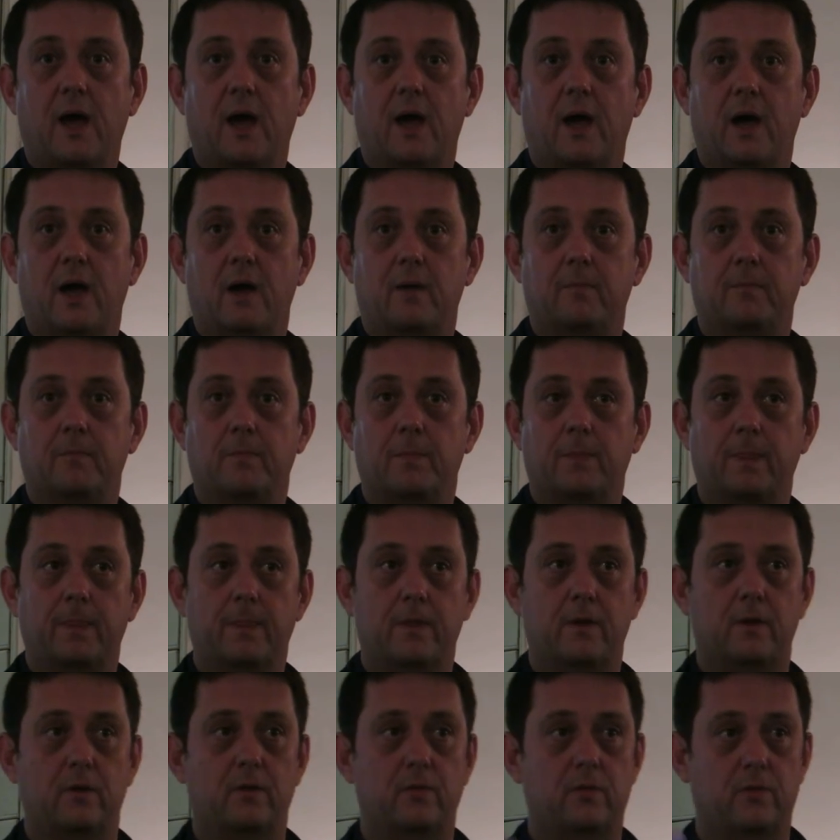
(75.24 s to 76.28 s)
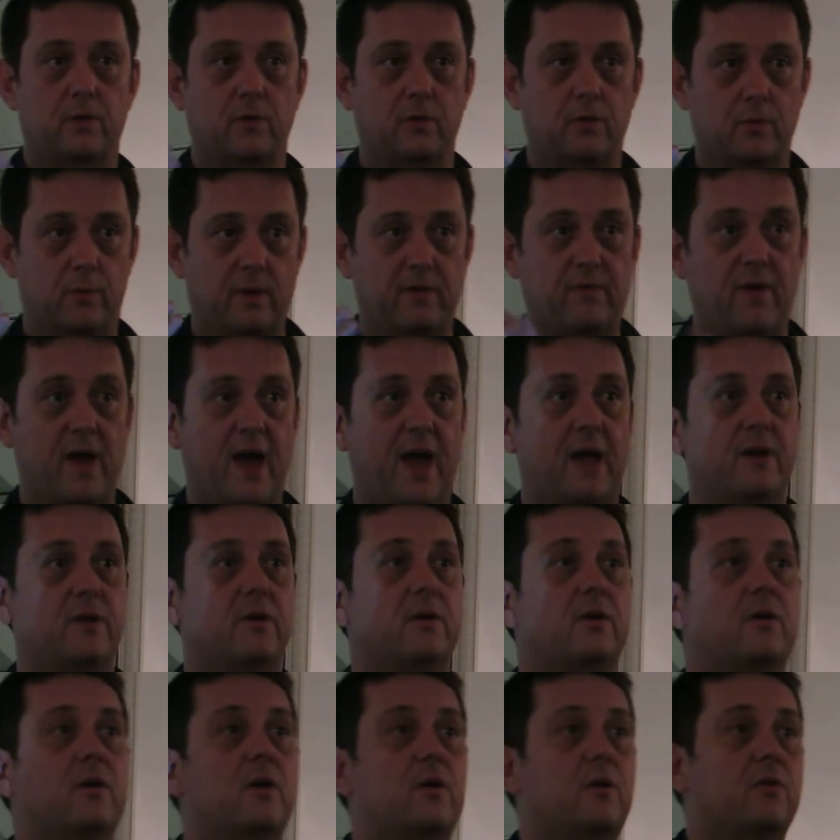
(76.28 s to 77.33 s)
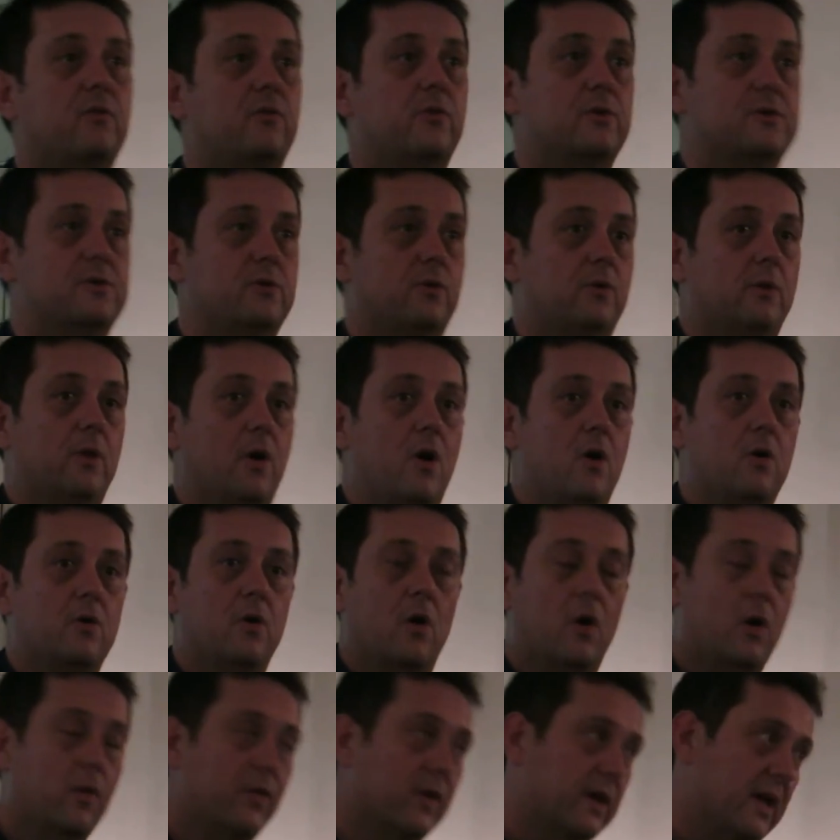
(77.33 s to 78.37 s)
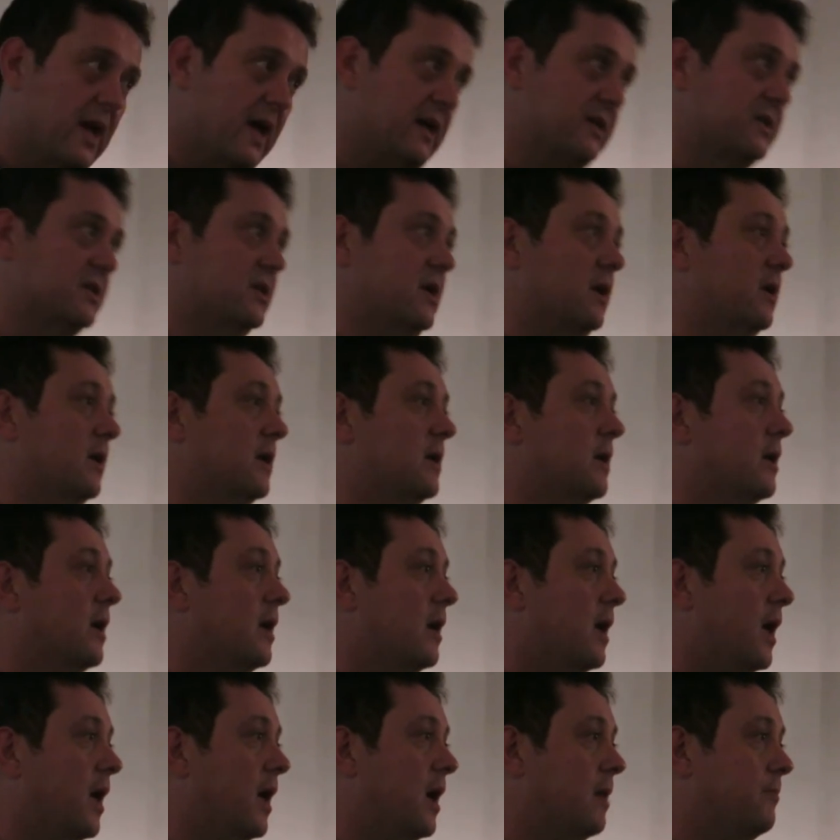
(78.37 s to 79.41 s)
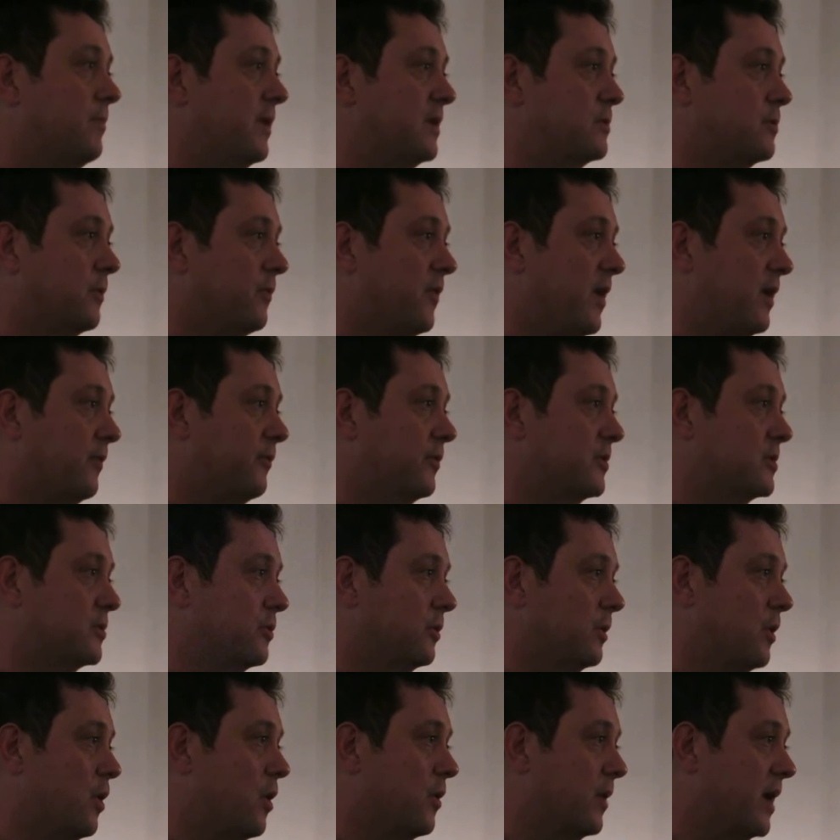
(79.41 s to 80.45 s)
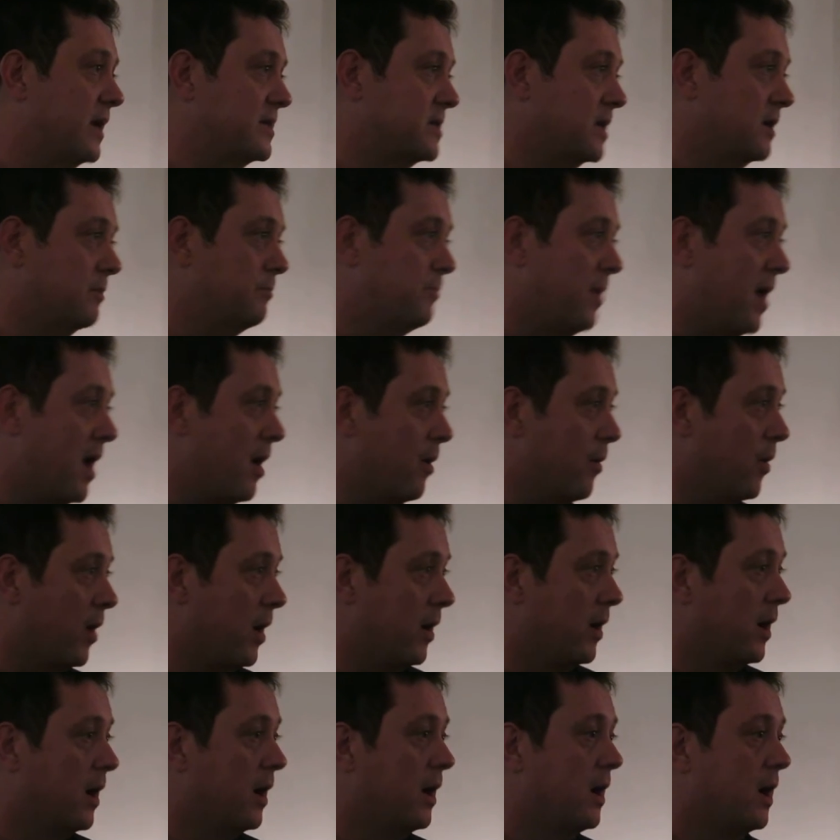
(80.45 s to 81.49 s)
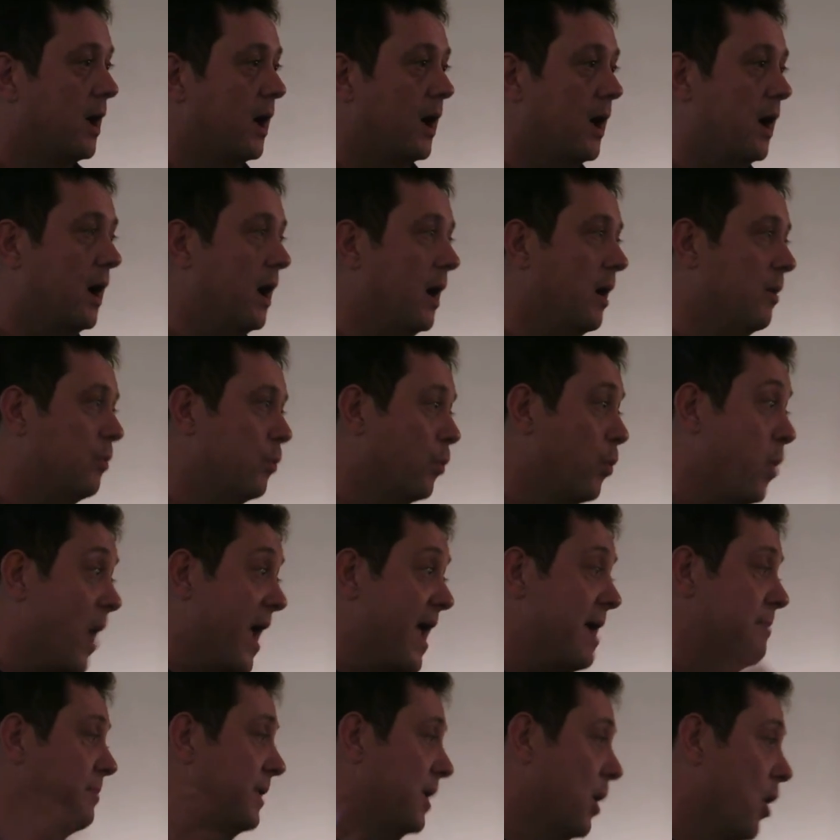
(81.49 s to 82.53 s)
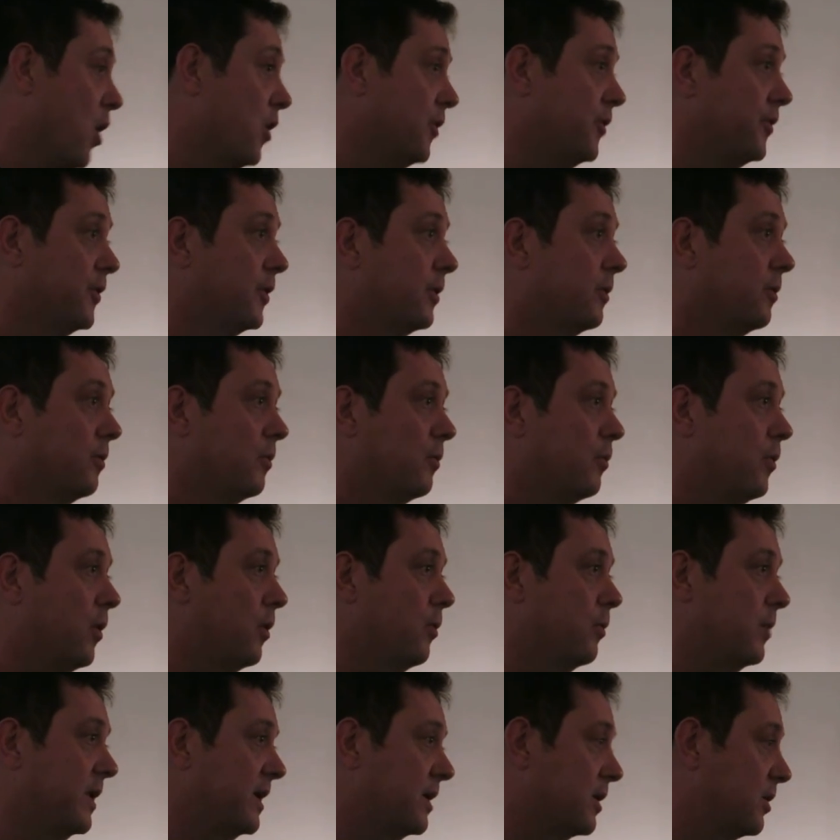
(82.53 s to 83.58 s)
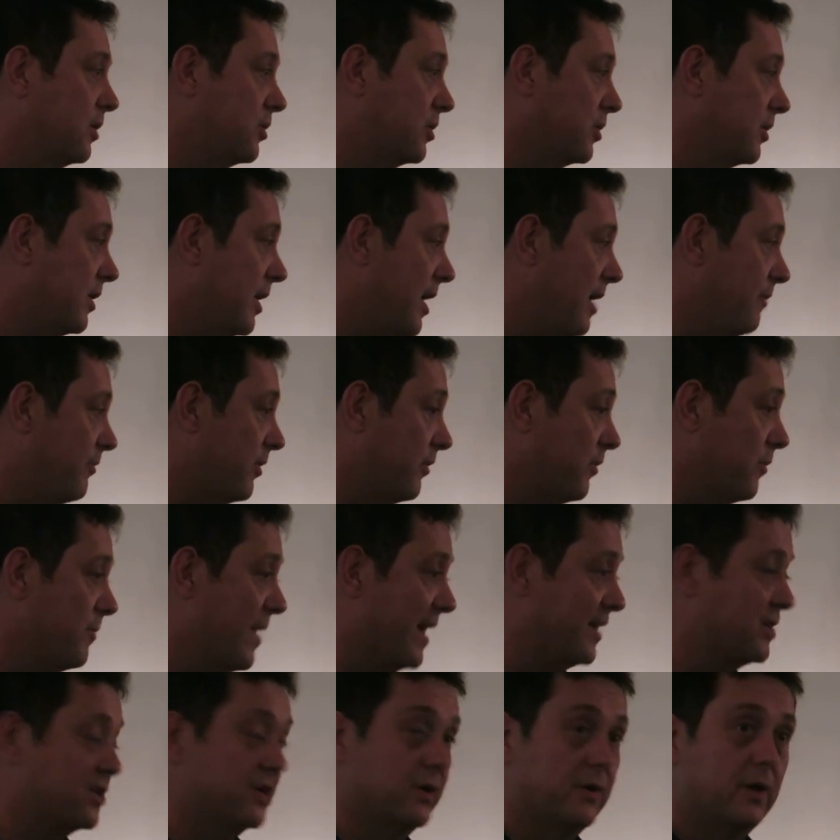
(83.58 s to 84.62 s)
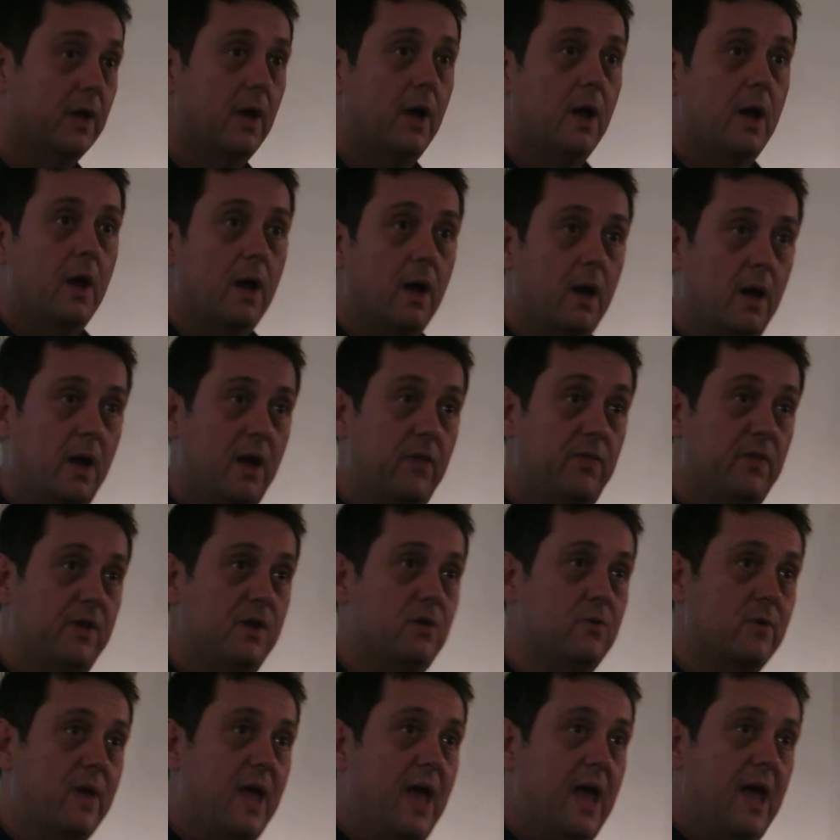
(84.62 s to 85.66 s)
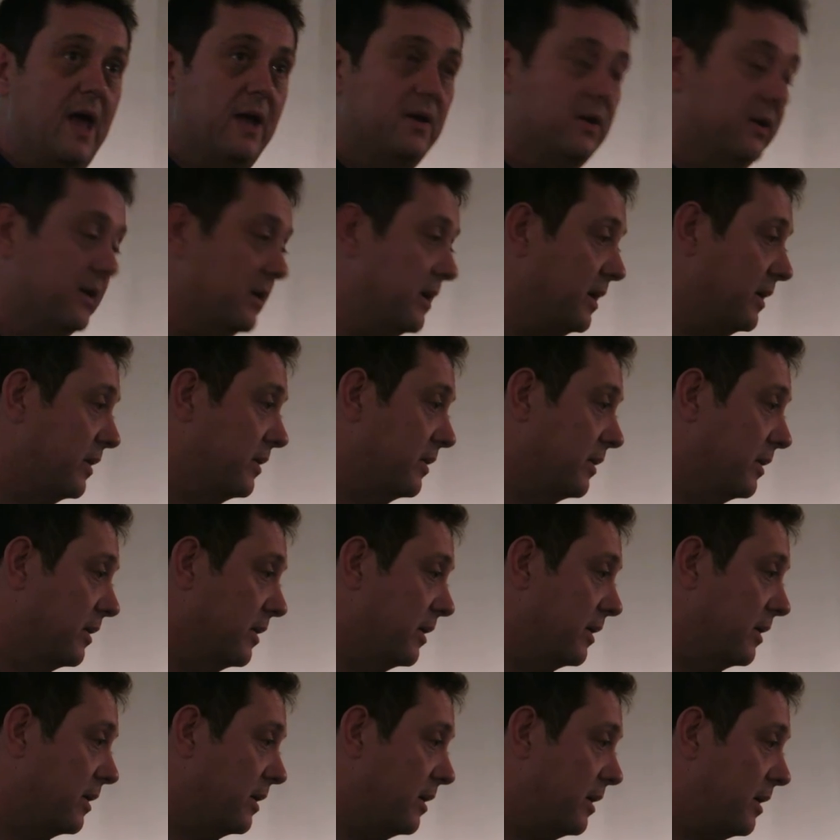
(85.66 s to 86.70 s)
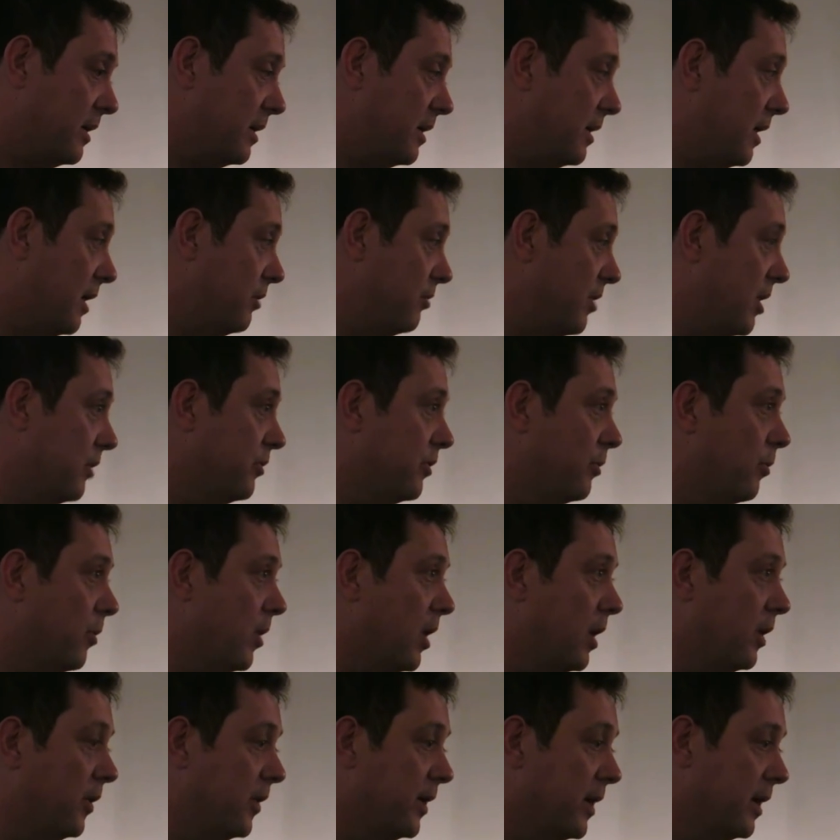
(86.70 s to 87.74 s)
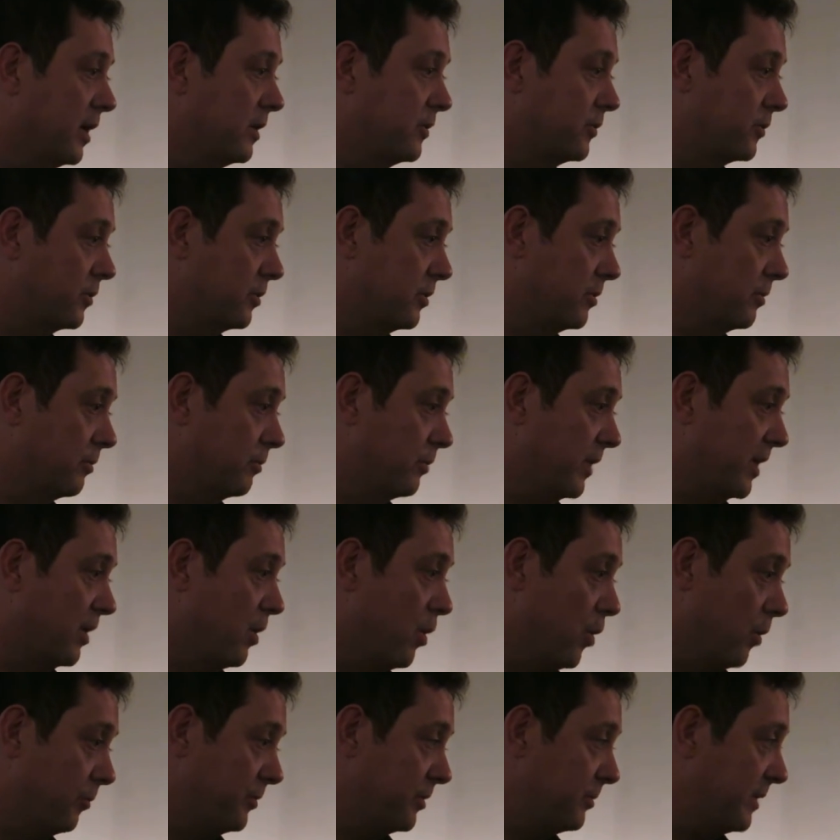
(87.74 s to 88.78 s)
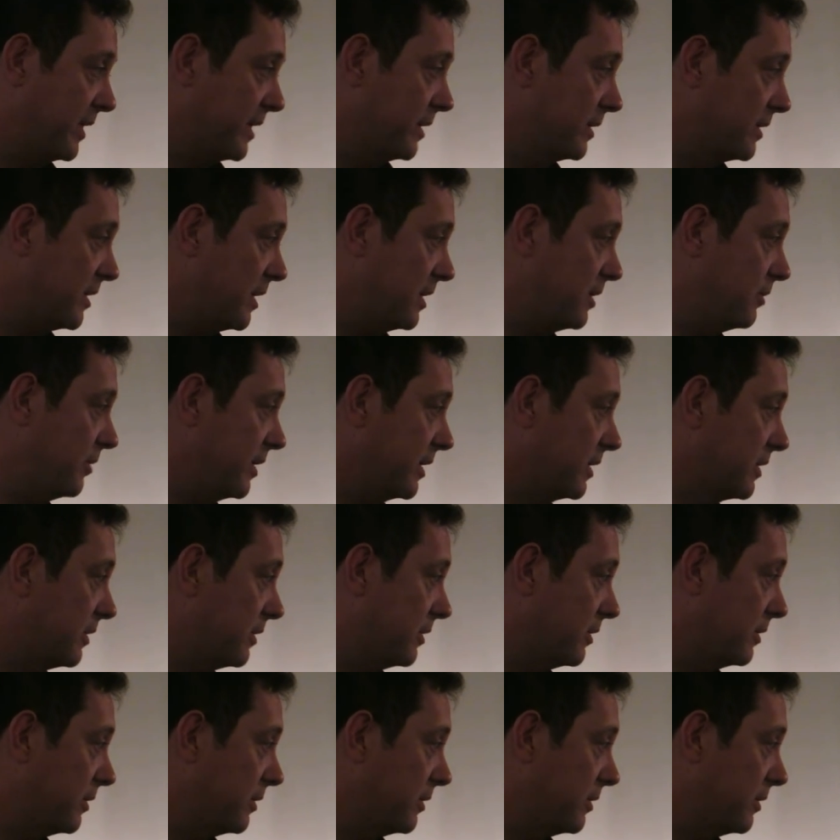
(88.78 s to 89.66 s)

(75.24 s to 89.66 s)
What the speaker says: that we've had for so long, or the case study that we've had for so long, has had a power way beyond what we could ever imagine in the UK and indeed around the world. So we hope to be continuing